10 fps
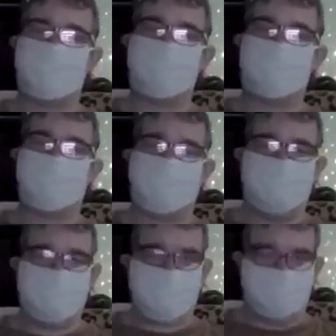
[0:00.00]
How are you meant
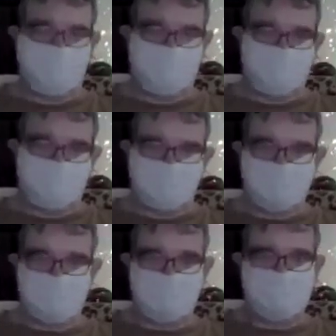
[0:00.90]
to? Yeah, how are you meant
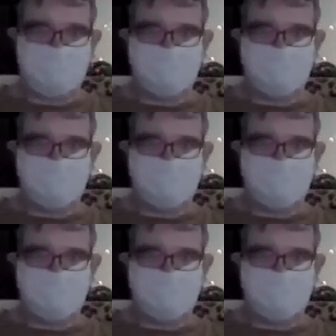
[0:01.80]
to?